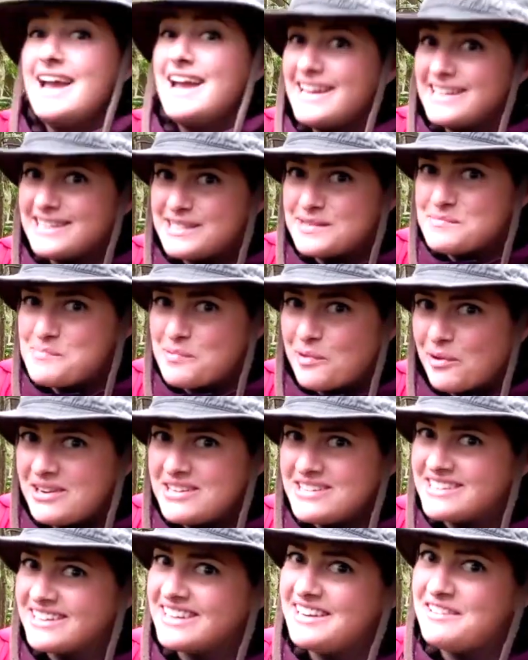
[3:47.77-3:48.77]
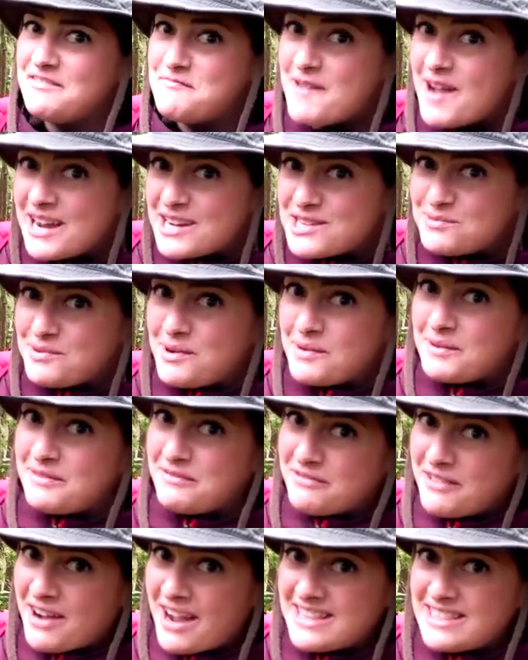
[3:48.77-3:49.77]
it's important to leave bugs where we
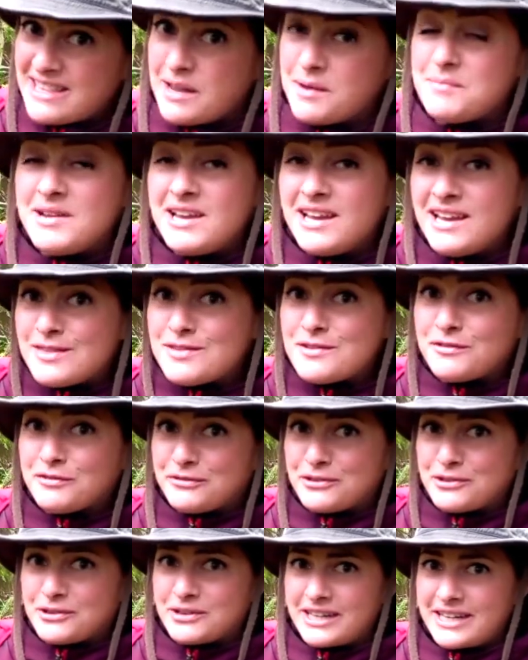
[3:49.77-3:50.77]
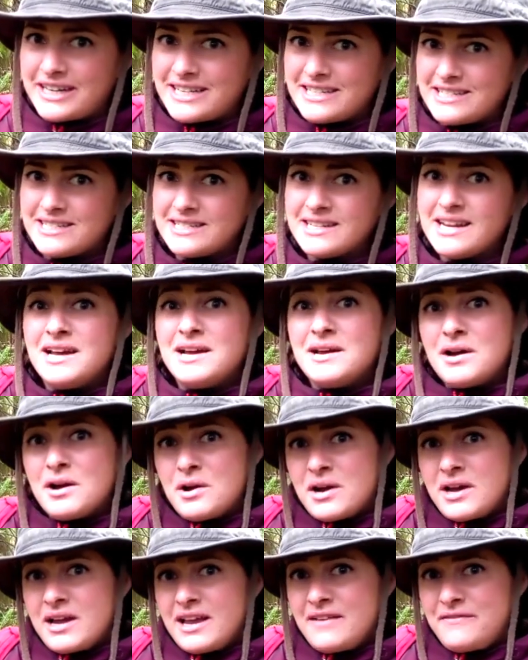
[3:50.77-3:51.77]
find them in the forest.
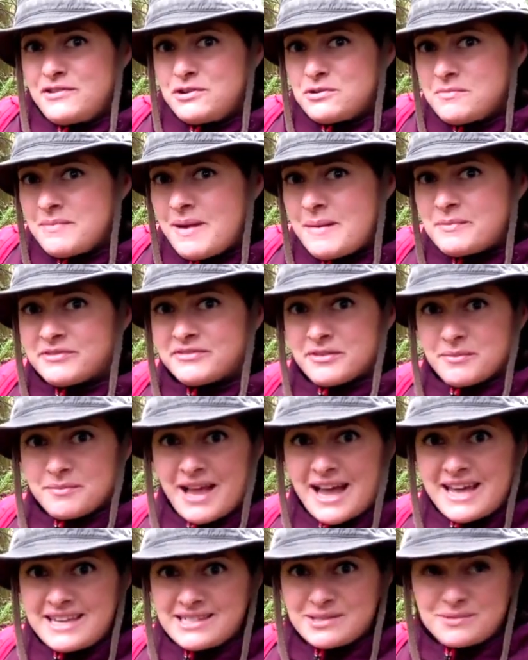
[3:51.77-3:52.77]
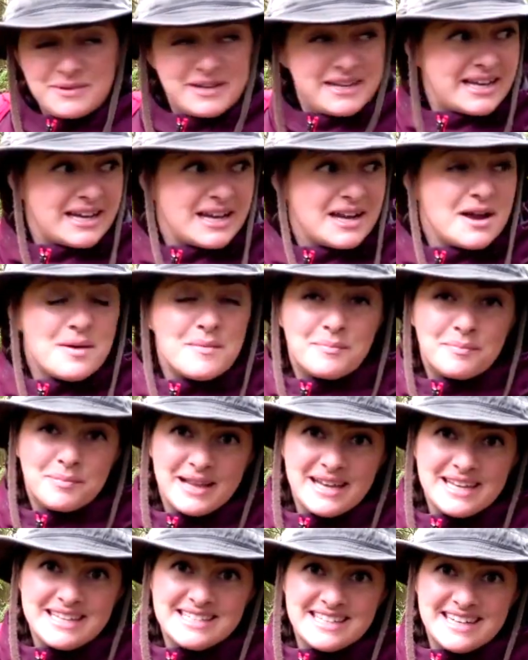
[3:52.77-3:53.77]
If you remember from last week,
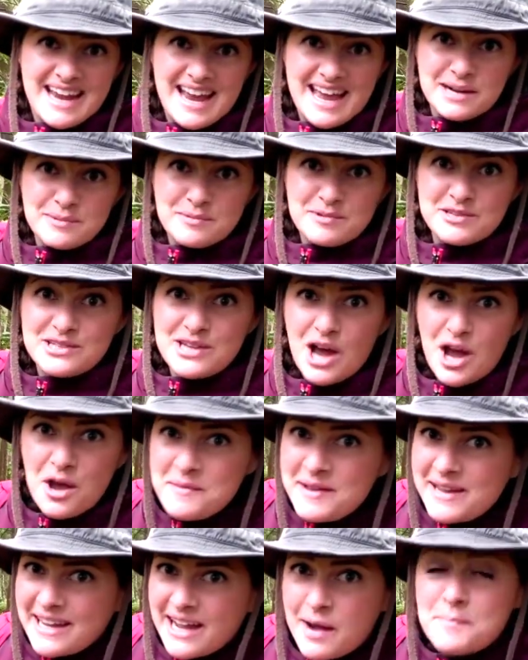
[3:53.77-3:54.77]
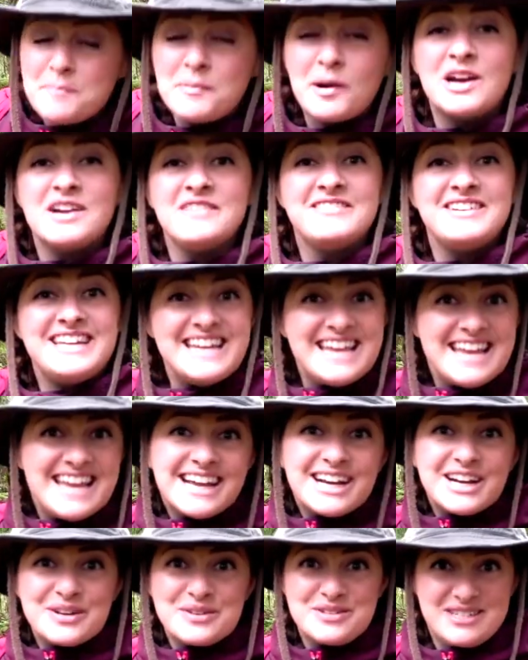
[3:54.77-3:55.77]
plants and animals all make up part of an
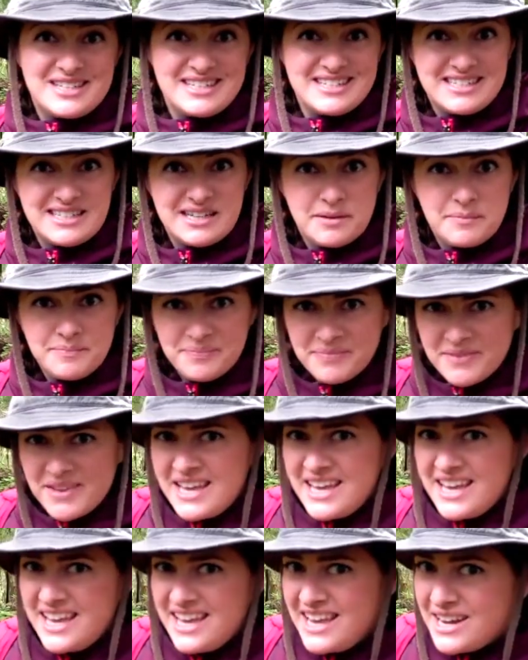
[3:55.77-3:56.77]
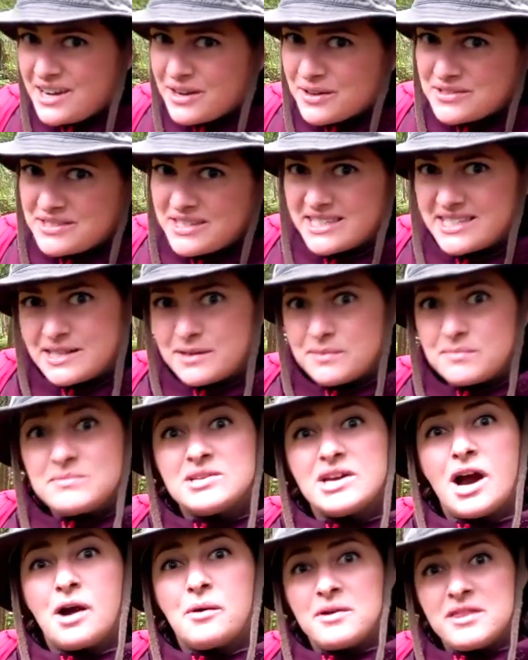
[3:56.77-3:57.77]
ecosystem.
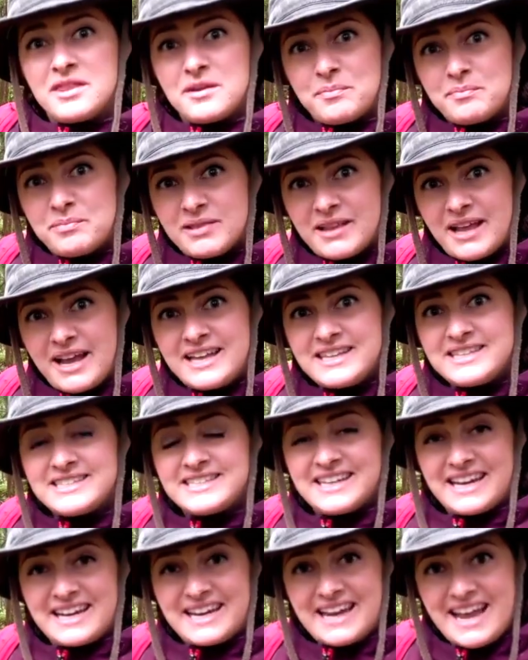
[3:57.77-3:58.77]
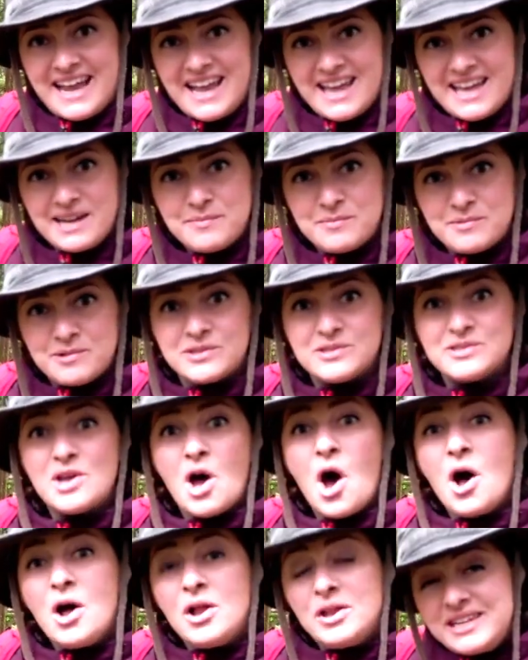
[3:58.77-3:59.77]
Ecosystems are where the plants and animals
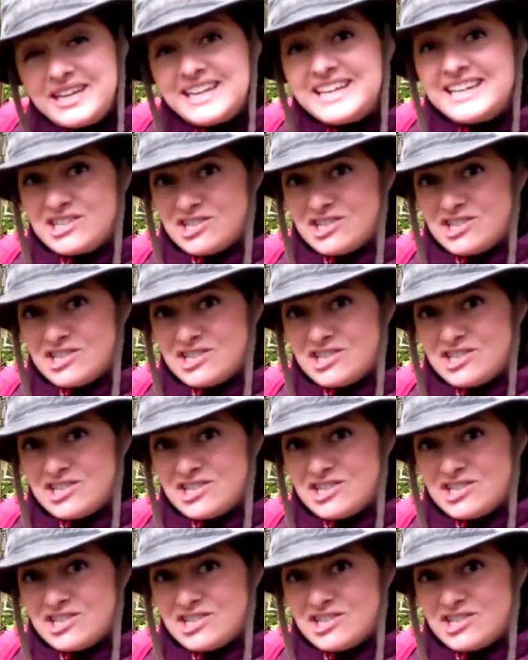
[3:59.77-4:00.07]
all need